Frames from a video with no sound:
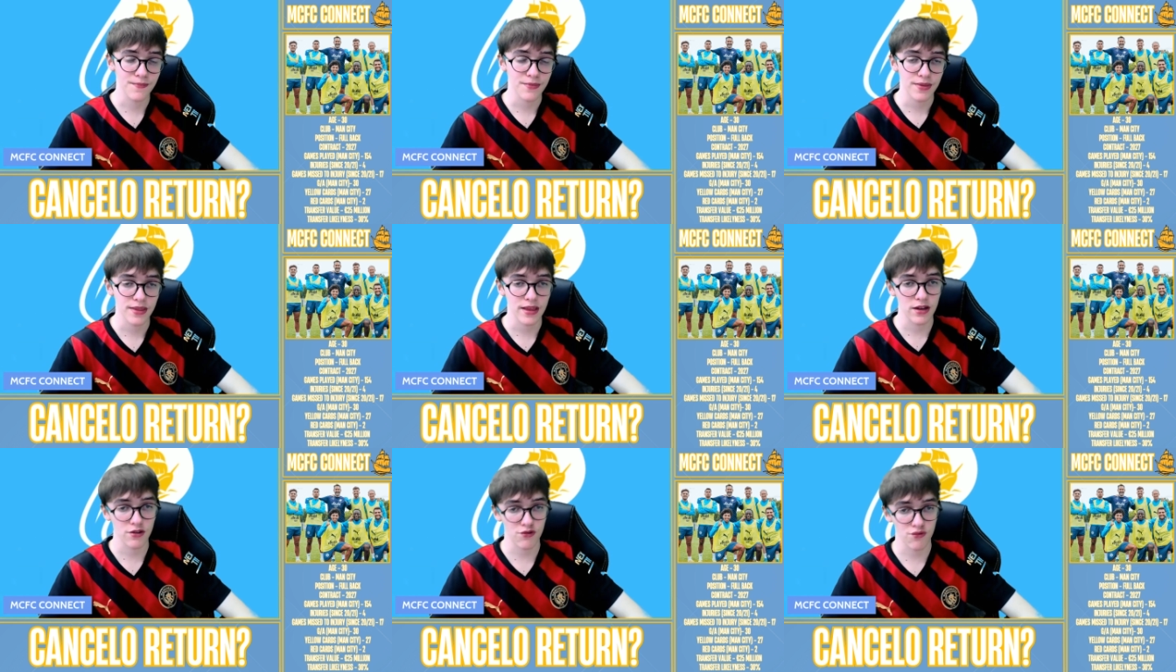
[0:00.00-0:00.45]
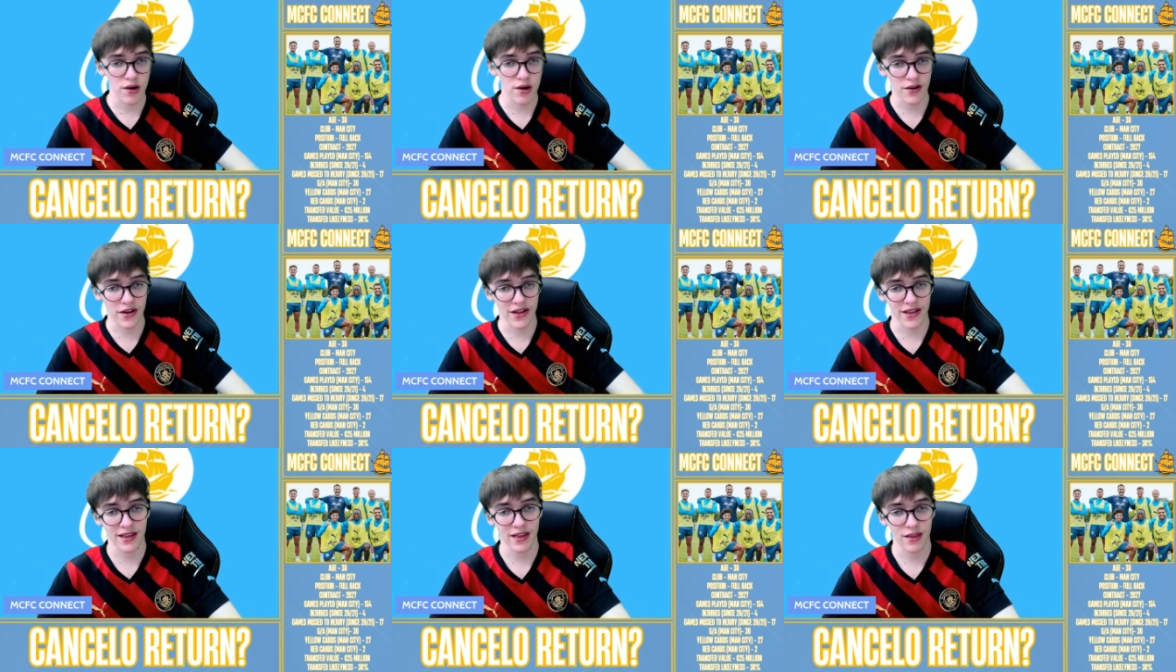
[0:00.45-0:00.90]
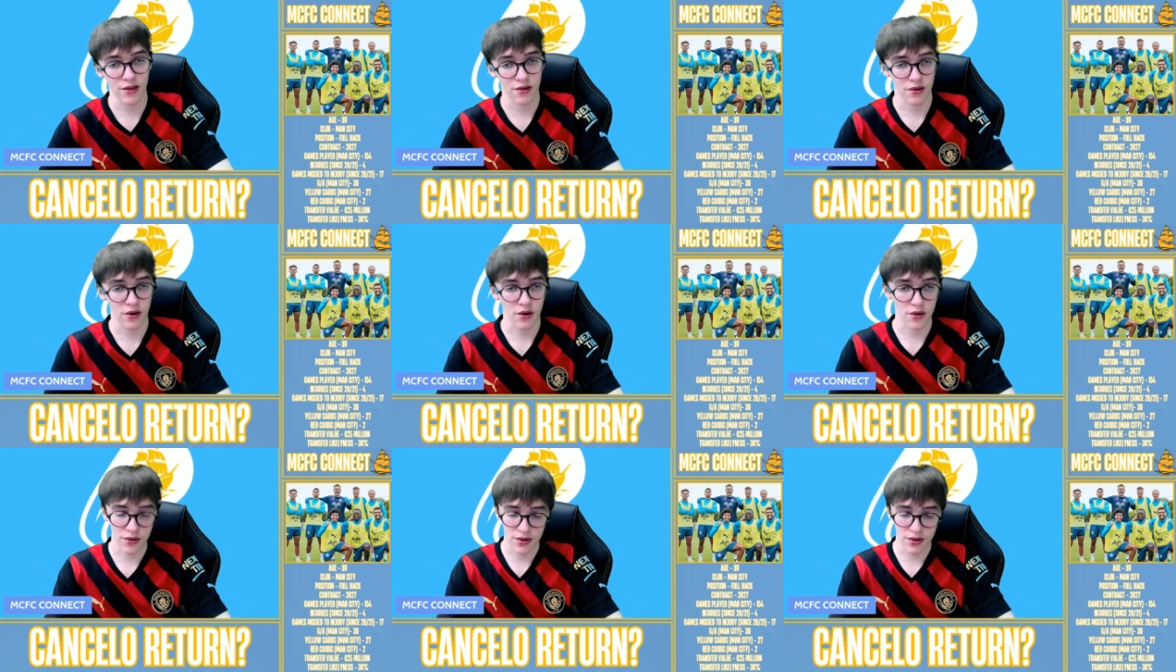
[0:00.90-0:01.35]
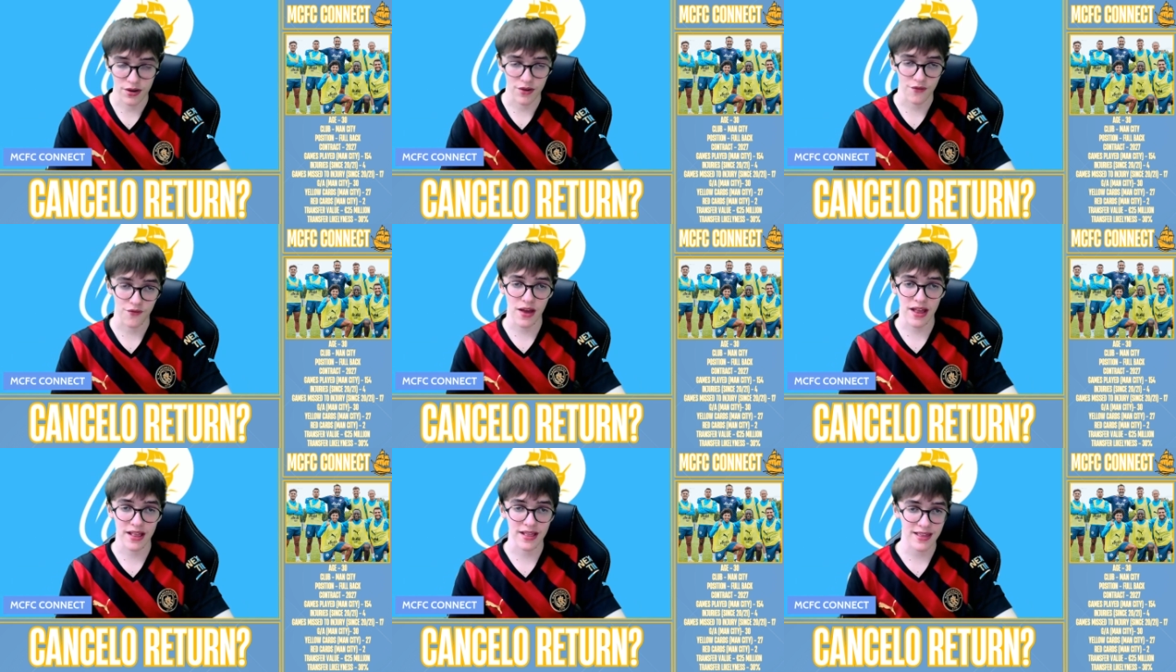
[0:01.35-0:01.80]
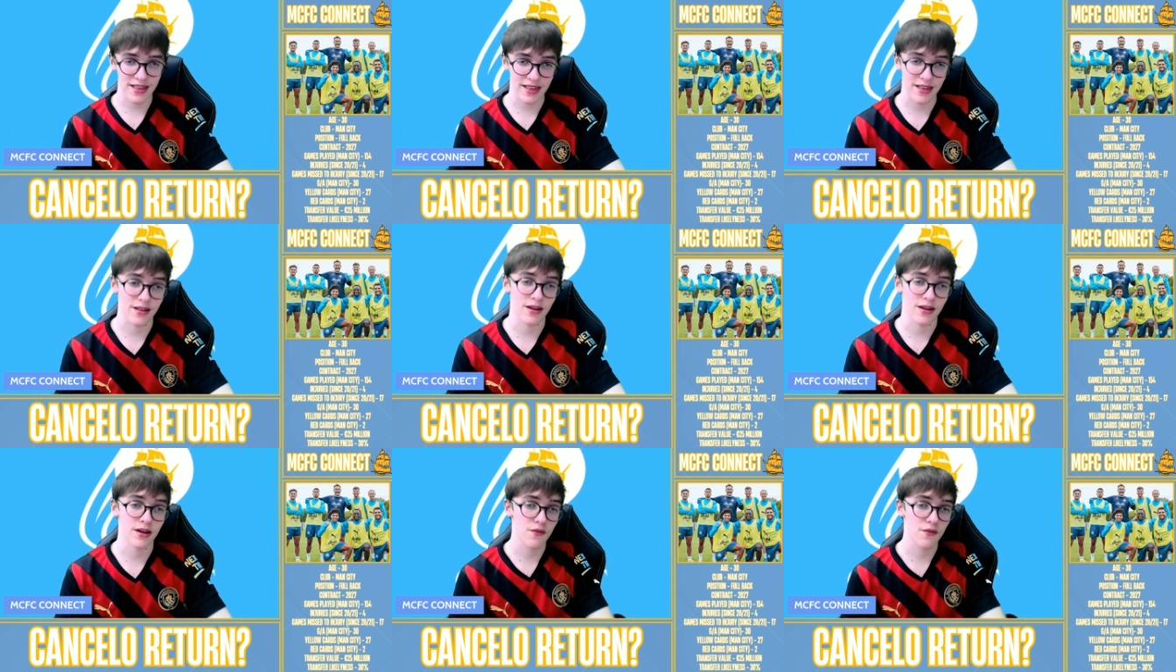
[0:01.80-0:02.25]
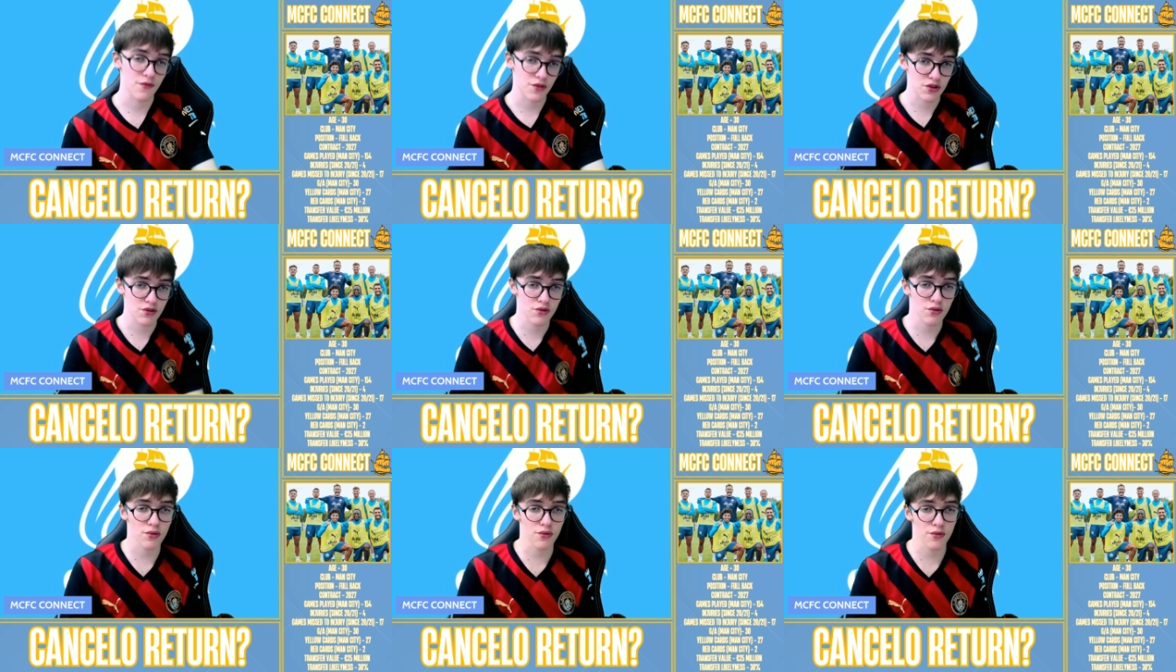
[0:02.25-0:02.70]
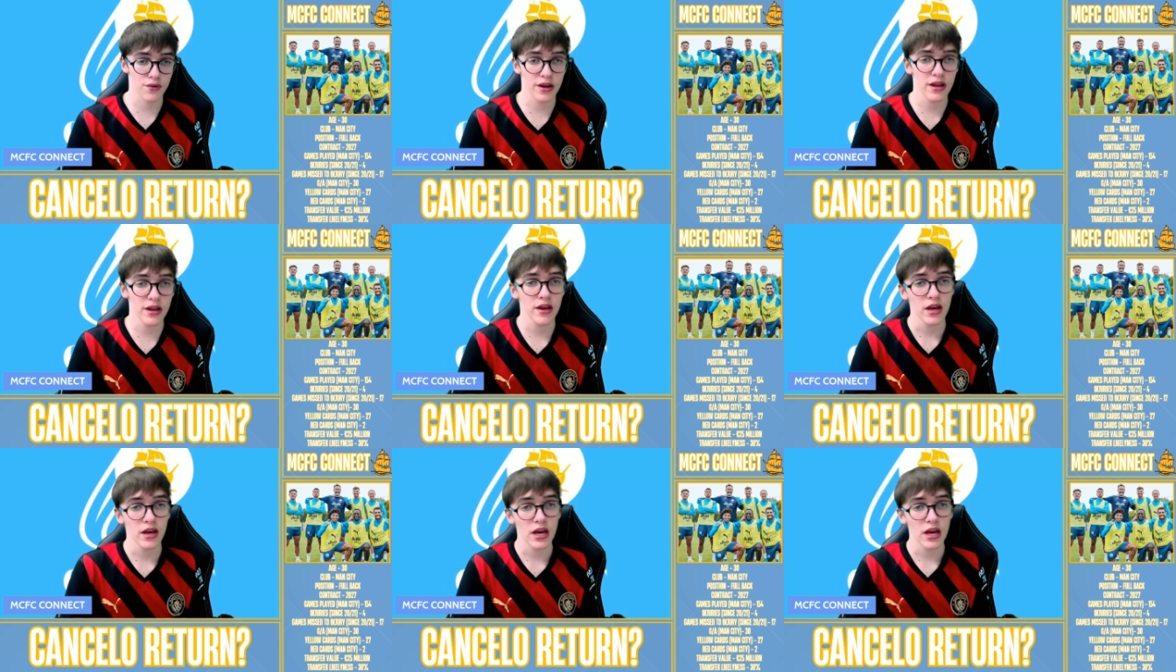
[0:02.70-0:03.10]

Now Joao Cancelo on defense is another story